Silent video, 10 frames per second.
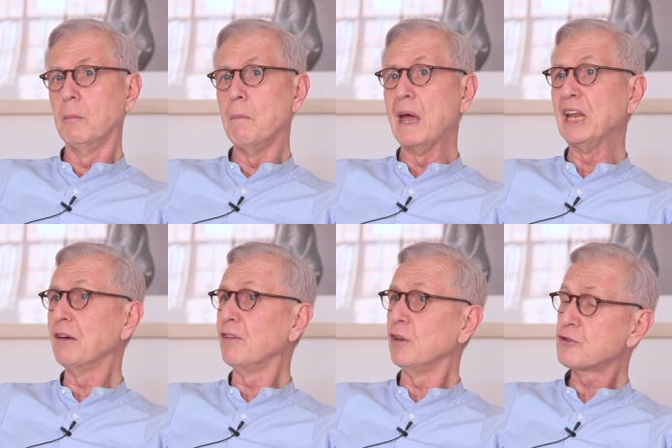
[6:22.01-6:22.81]
many
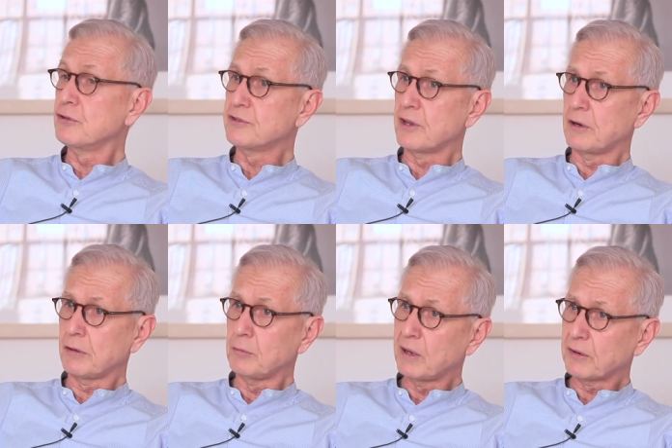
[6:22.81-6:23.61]
of the issues that
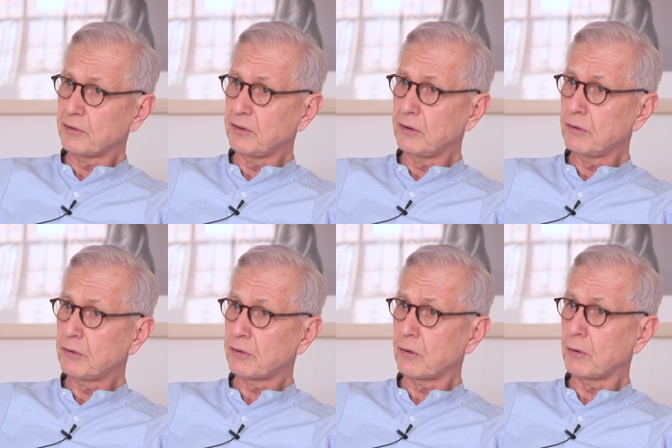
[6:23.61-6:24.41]
other
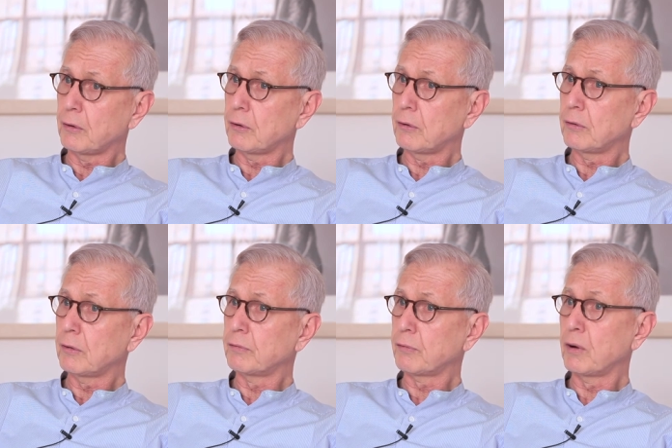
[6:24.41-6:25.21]
magazines are
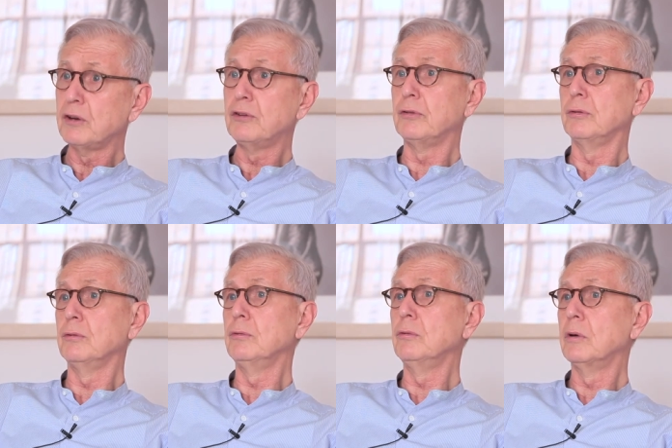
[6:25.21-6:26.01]
afraid
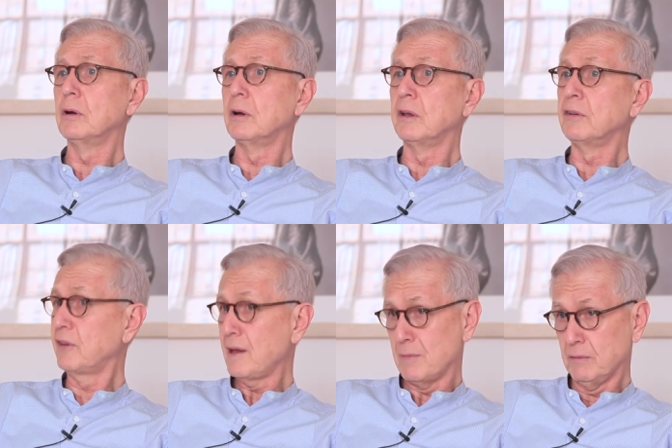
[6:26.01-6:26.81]
to
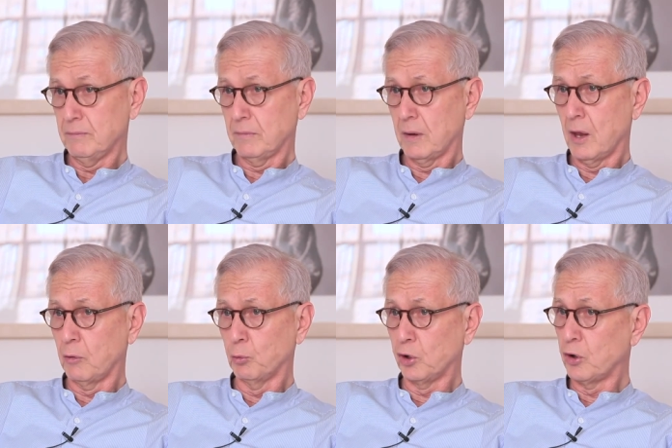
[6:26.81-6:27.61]
examine
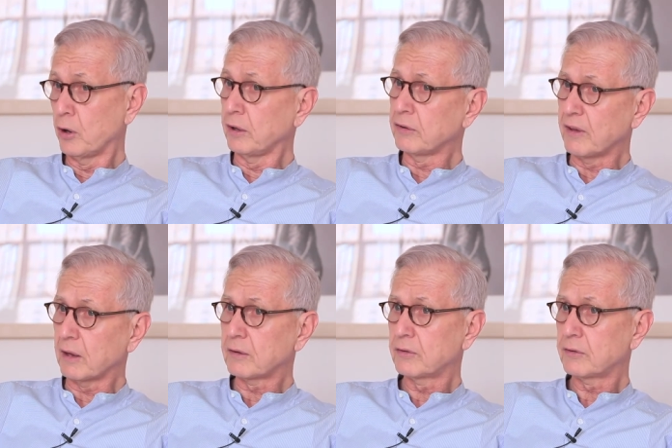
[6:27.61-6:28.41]
regarding
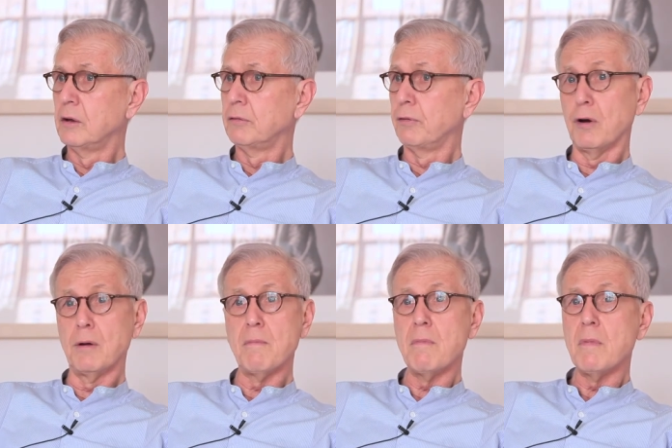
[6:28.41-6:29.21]
sex,
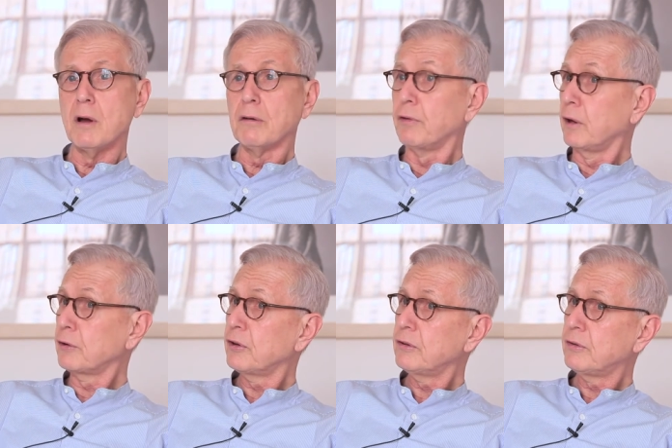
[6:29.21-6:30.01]
from
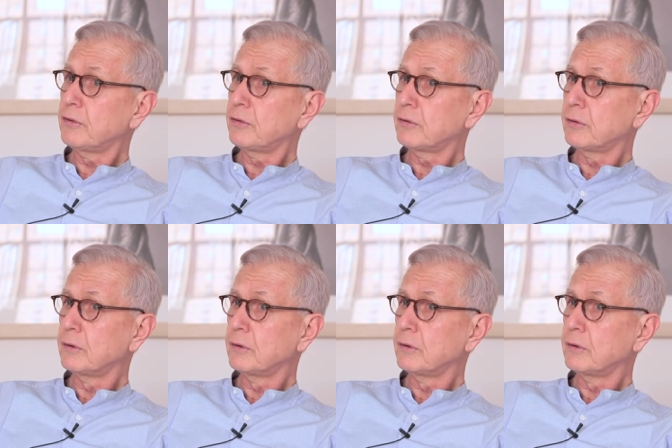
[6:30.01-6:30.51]
fetishes